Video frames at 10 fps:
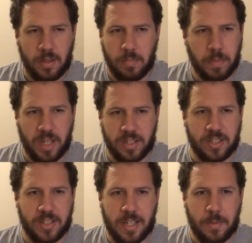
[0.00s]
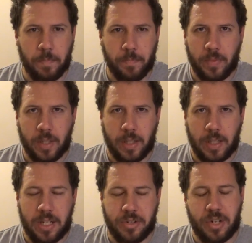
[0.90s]
but as I said,
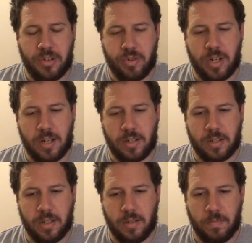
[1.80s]
it's citriness